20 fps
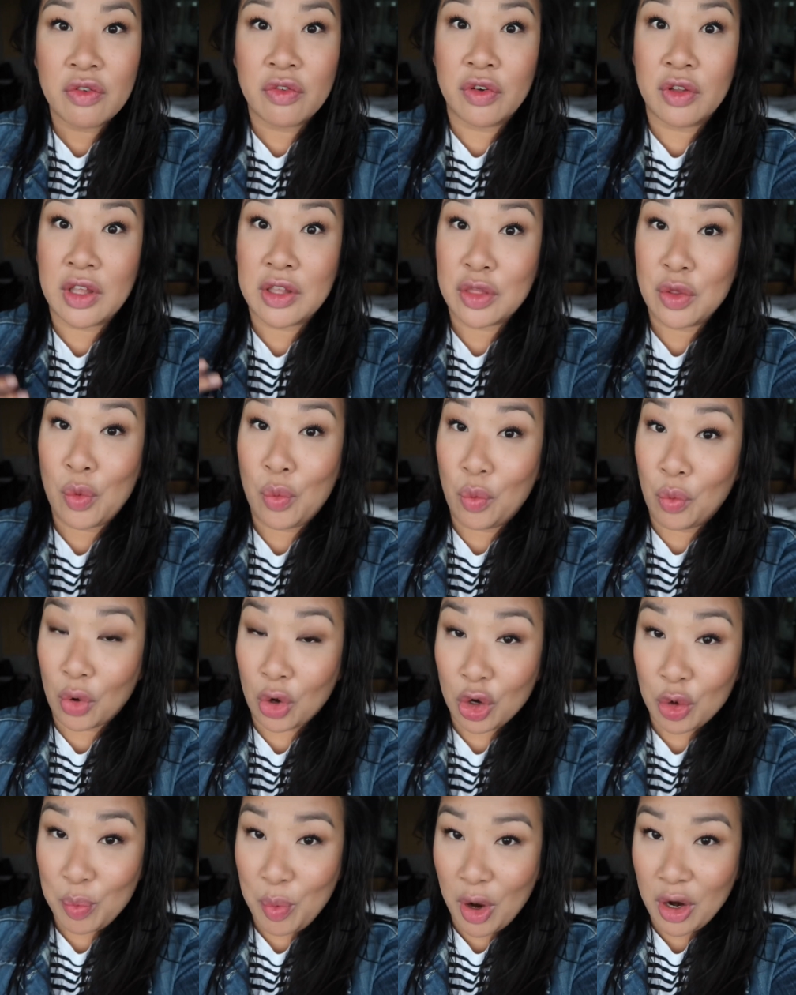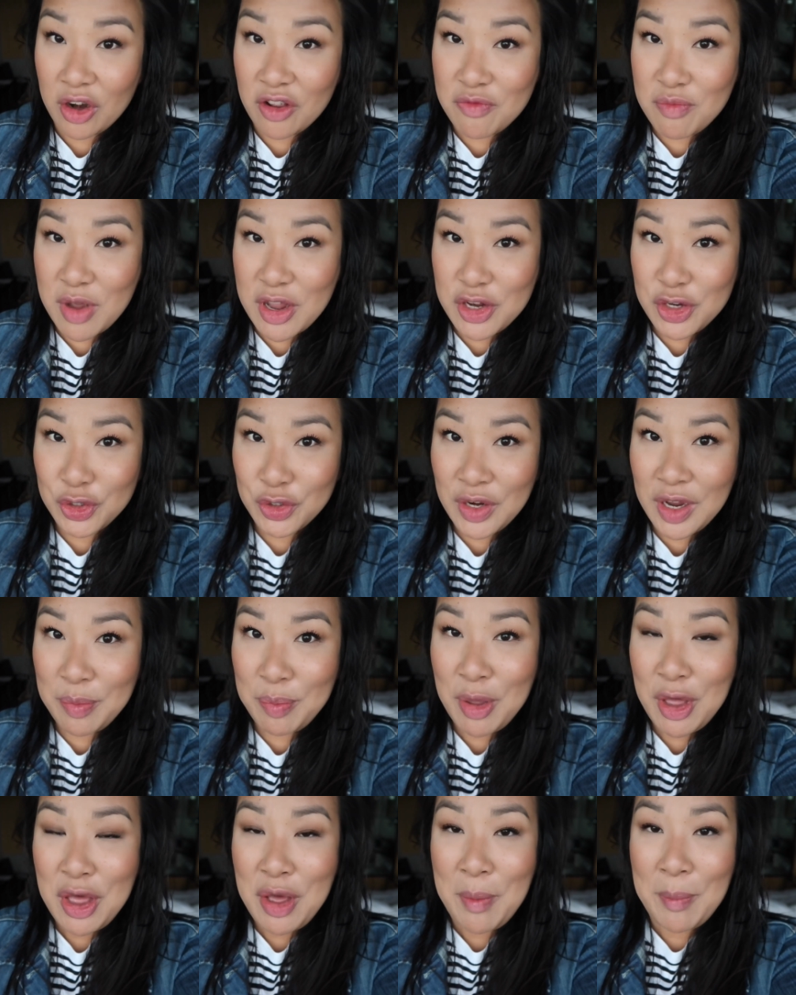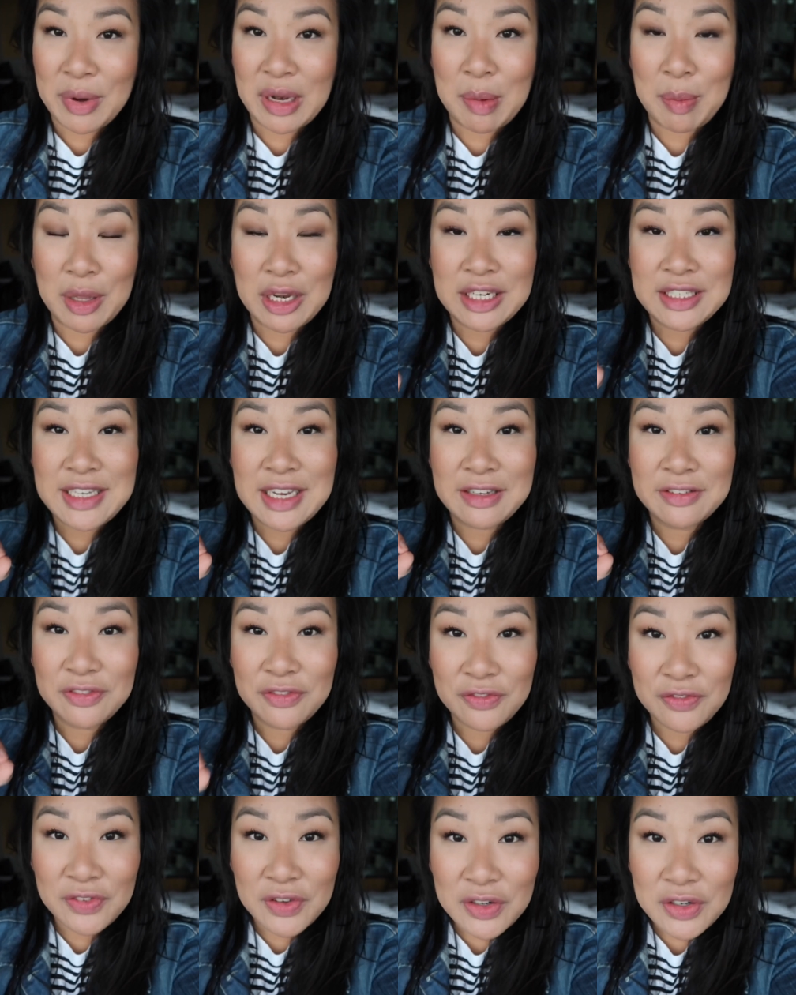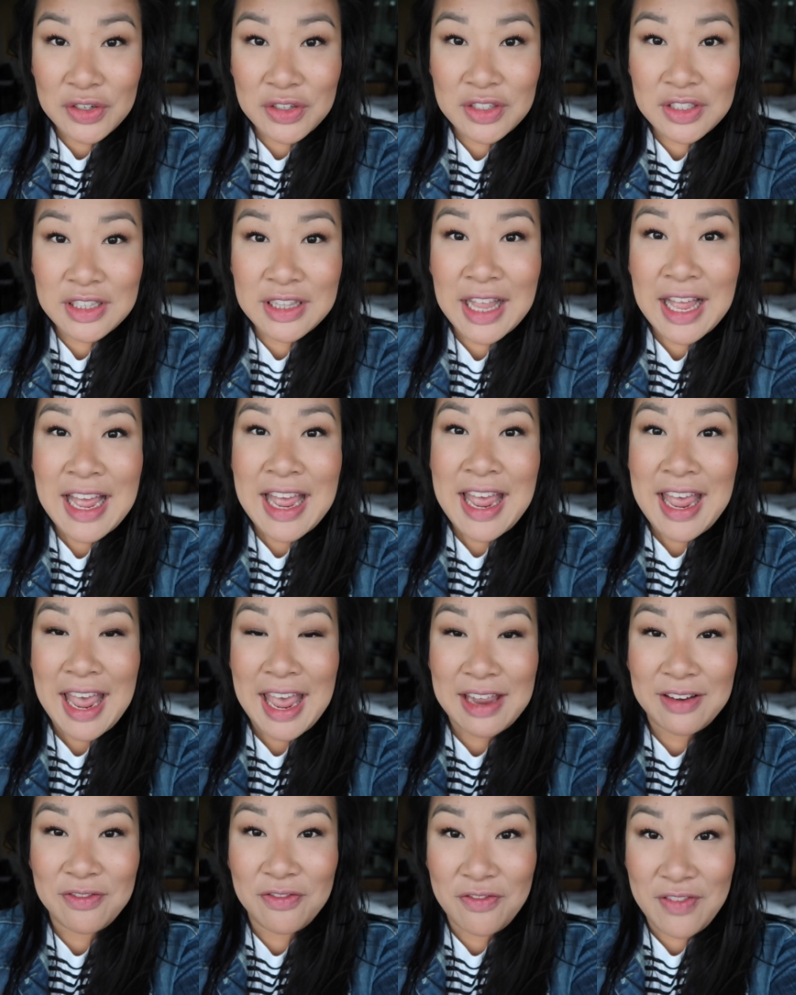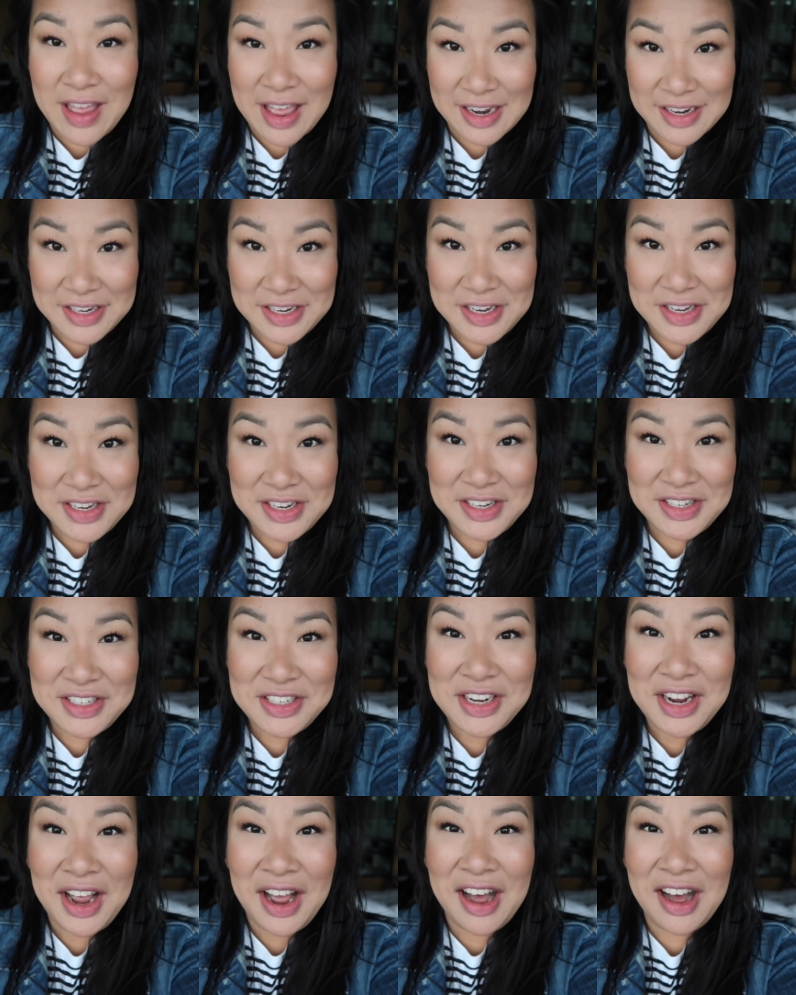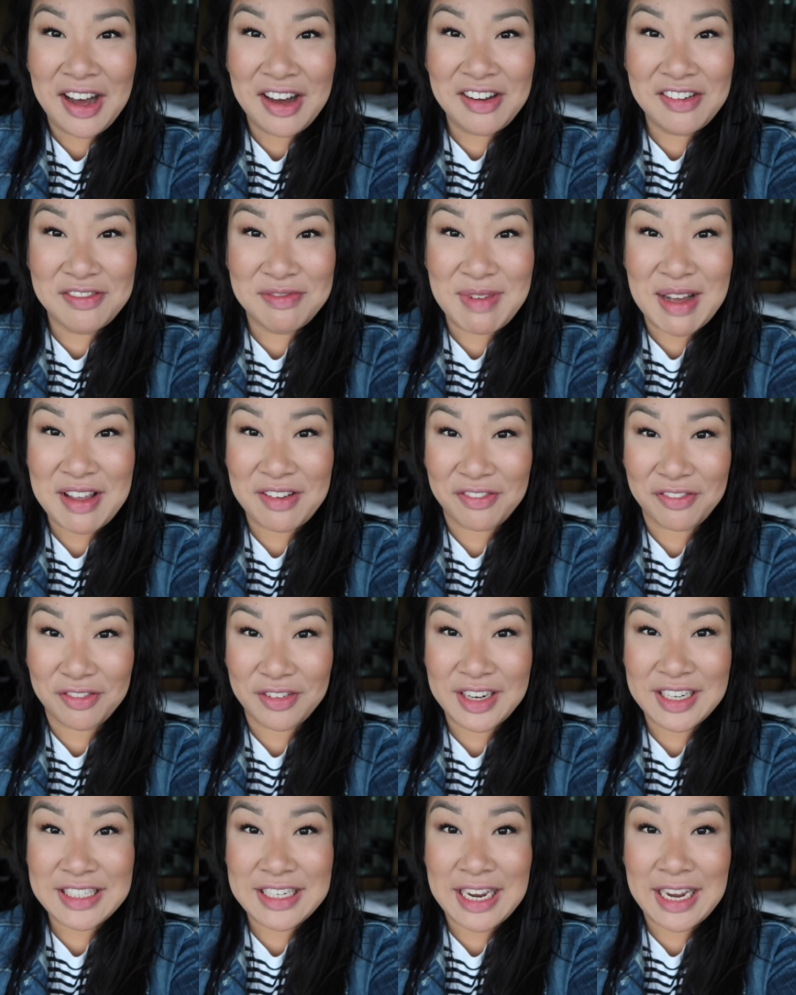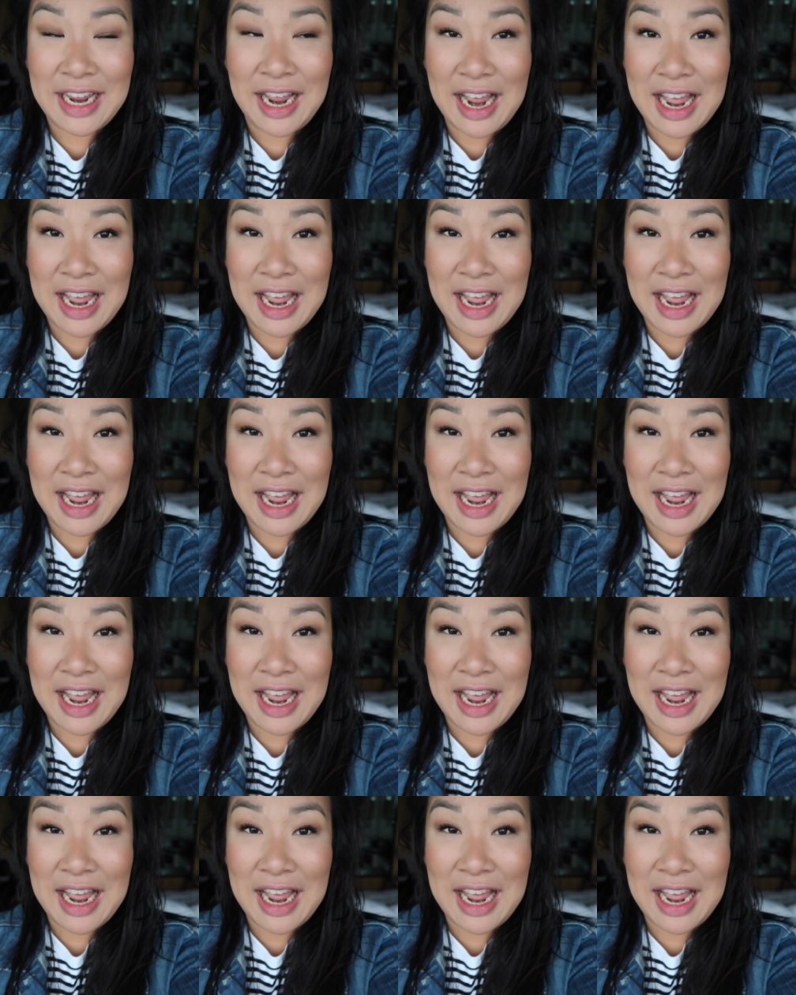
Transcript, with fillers: for like the work part of my trip, but I'm gonna take full advantage of my free day.